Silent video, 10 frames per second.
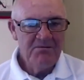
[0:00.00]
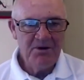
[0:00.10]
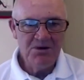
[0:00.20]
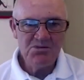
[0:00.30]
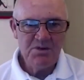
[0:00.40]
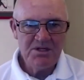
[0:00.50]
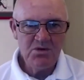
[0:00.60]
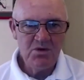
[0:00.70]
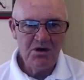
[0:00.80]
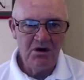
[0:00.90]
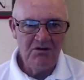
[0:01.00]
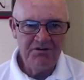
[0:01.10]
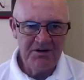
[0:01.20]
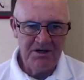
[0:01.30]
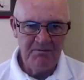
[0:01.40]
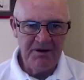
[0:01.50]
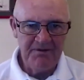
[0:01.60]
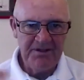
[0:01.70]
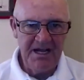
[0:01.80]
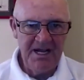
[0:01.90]
because we talk often
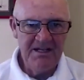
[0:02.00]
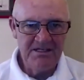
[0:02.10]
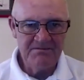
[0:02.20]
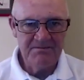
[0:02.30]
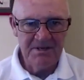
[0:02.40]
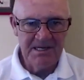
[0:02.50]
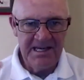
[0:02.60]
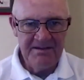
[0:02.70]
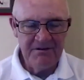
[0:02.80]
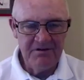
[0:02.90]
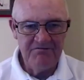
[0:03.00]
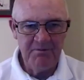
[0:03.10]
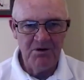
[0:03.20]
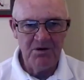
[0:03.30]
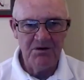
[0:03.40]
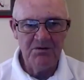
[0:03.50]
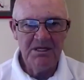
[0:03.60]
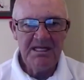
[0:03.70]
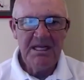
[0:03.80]
about the higher level of polo